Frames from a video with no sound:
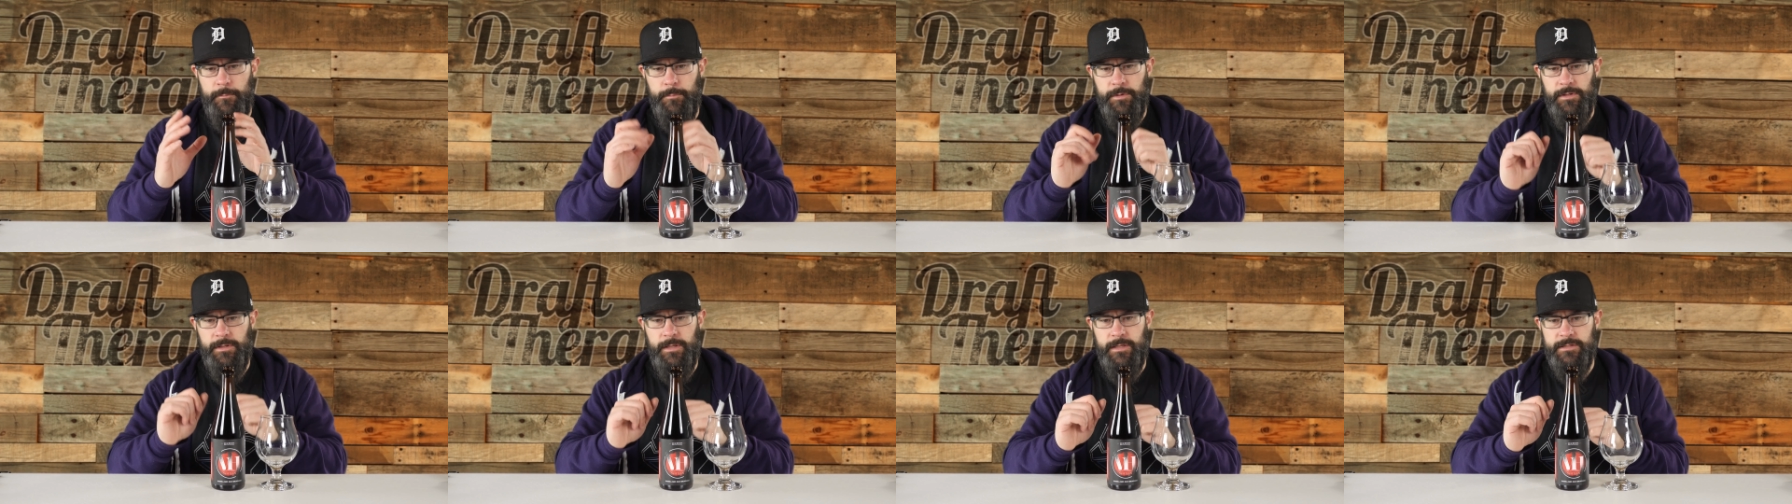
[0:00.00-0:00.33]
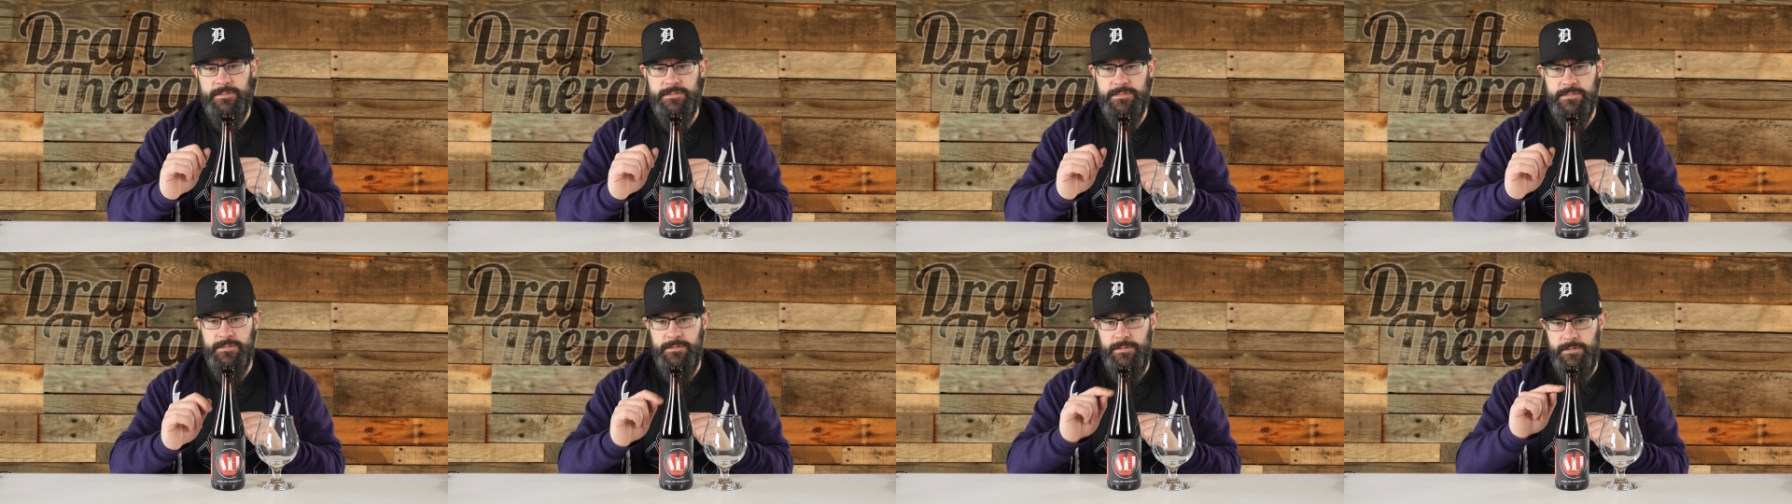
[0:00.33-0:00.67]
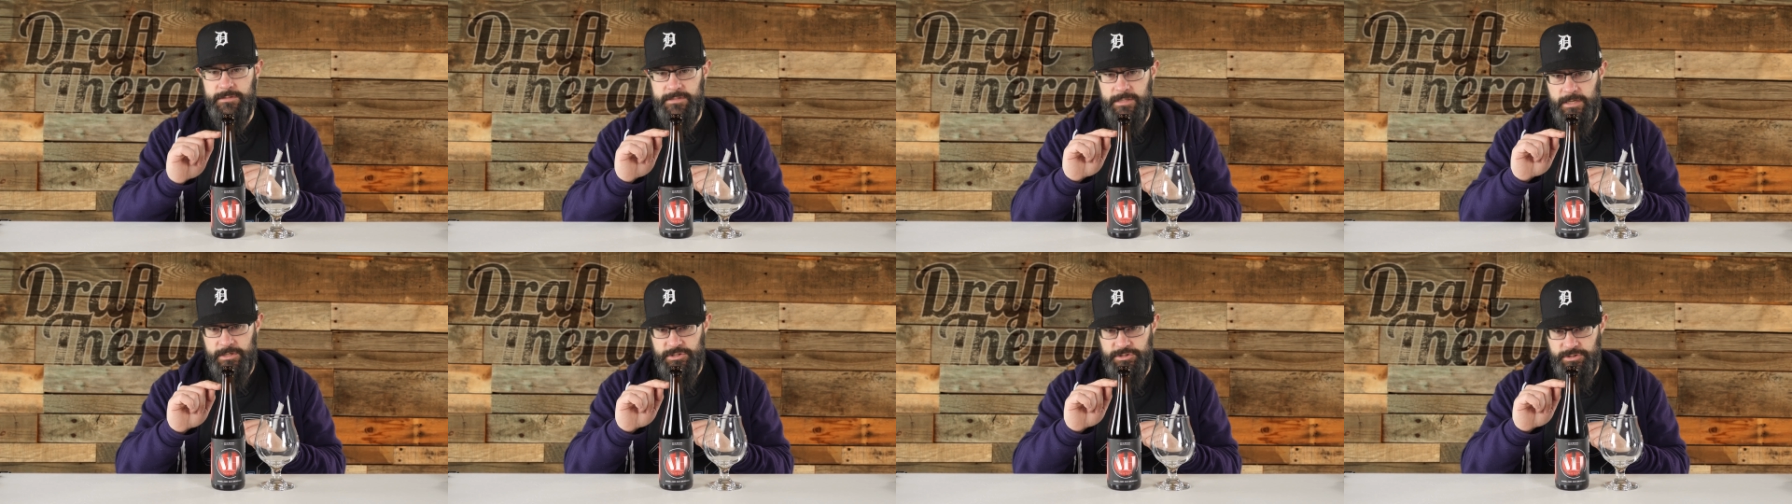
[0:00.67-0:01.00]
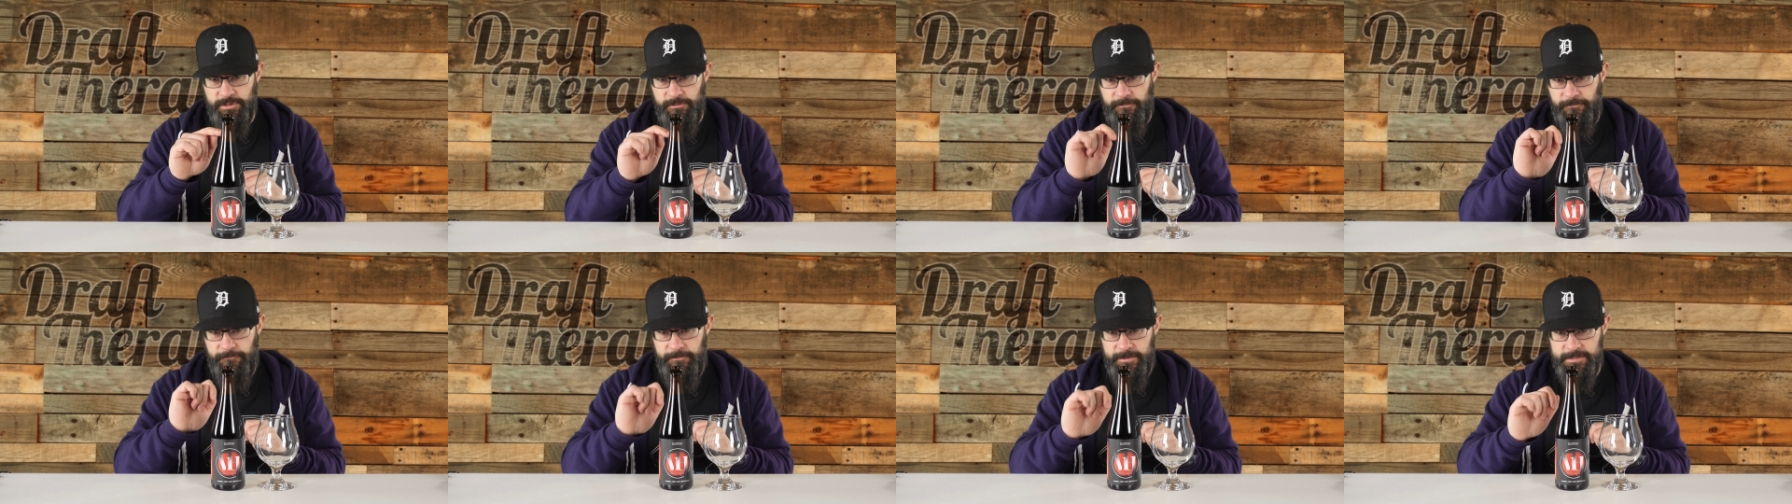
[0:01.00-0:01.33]
but let's it's
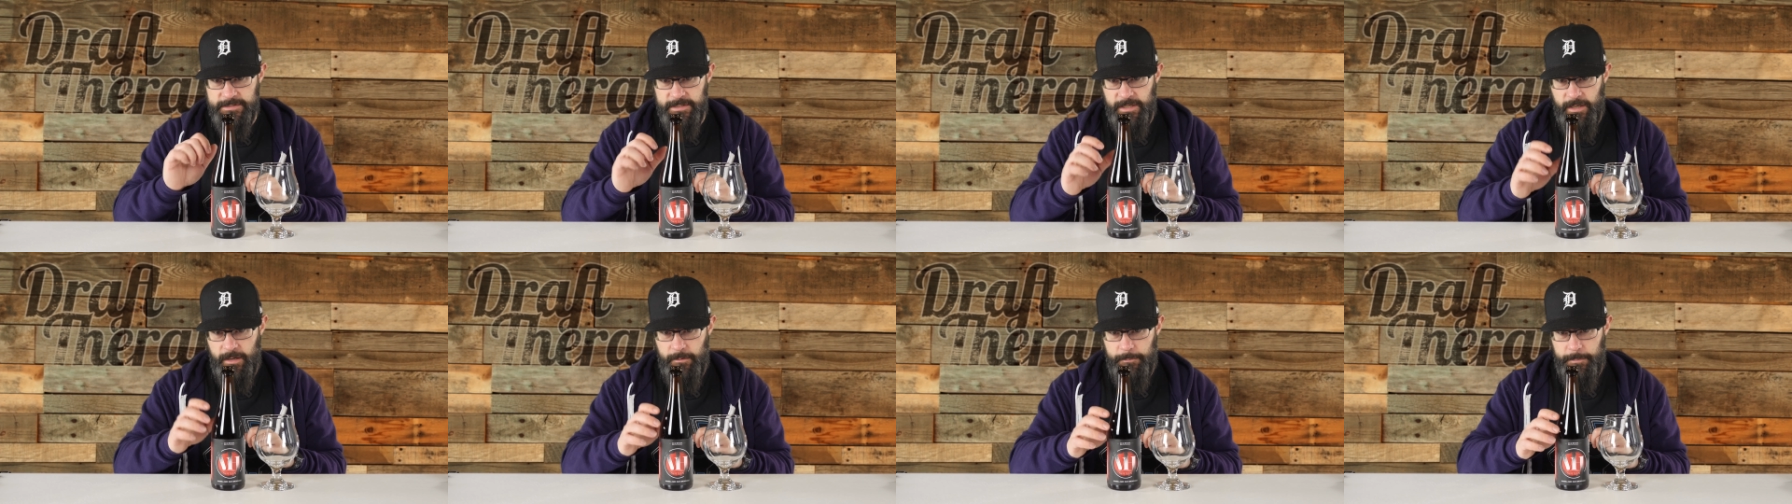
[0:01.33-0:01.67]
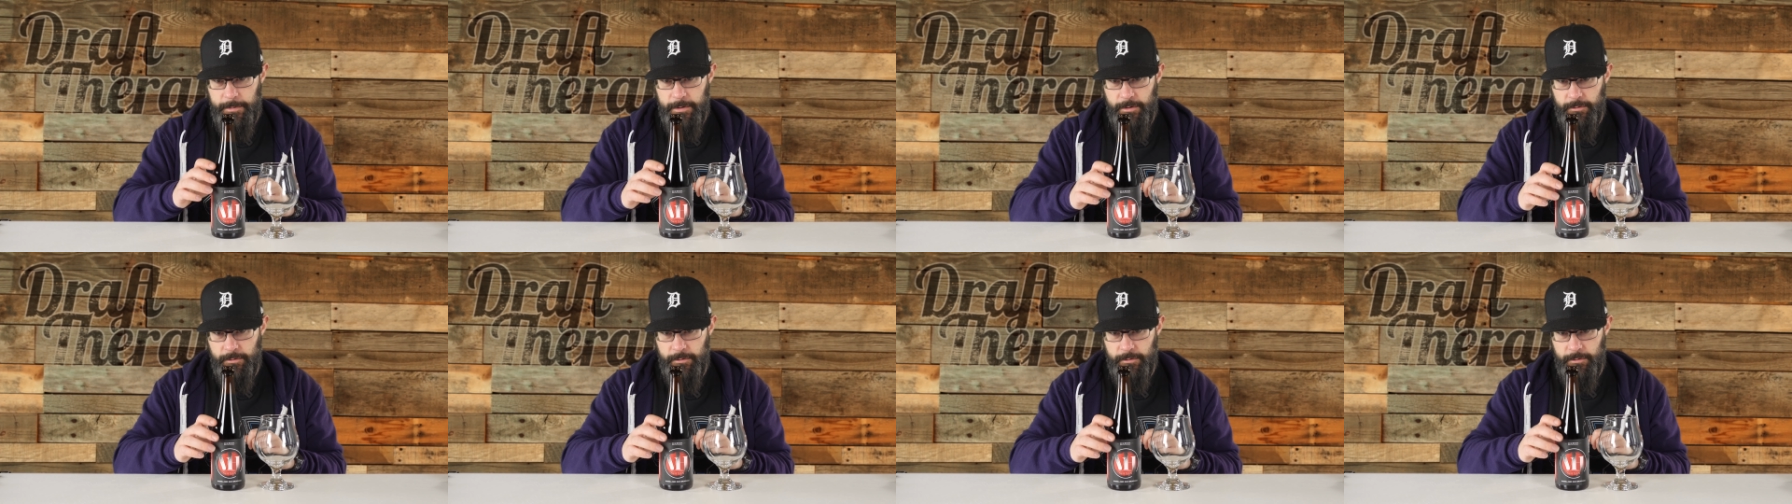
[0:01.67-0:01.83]
actually fizzing up